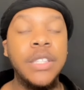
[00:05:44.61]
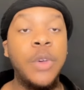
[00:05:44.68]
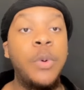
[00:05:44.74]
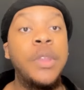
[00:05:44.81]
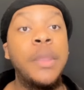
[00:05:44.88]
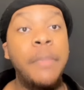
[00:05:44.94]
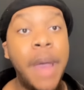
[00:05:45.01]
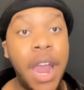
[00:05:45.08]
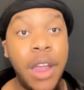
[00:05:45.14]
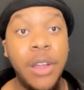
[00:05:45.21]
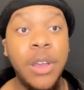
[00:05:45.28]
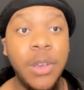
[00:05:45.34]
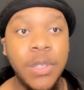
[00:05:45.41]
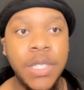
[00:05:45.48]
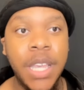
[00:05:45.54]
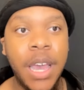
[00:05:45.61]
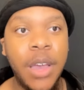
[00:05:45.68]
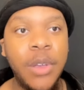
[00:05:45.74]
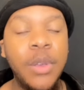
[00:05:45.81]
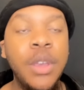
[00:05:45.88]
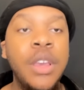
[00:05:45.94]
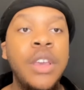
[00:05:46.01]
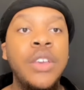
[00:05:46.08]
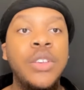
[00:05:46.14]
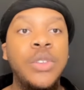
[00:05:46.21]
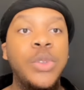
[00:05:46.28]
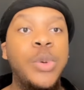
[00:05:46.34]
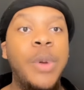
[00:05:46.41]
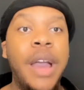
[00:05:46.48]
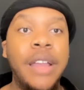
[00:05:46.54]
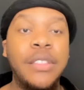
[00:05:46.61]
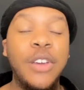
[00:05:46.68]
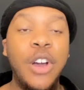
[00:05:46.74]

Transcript: So when the power goes out, you do have